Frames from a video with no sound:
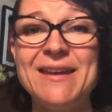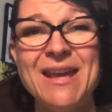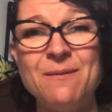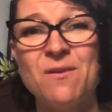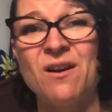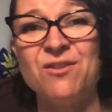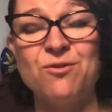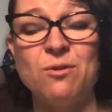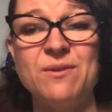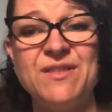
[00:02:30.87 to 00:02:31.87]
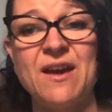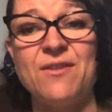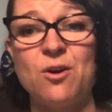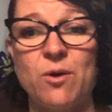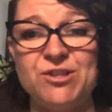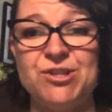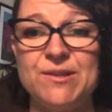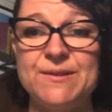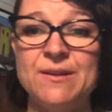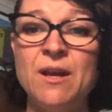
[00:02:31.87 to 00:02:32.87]
keep going through with the other
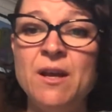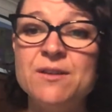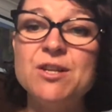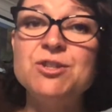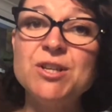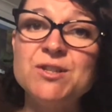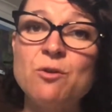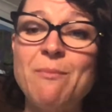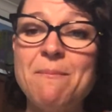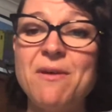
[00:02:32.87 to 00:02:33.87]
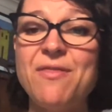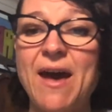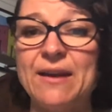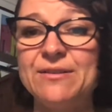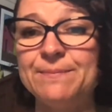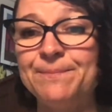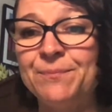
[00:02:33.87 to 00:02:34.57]
questions. So just remember that.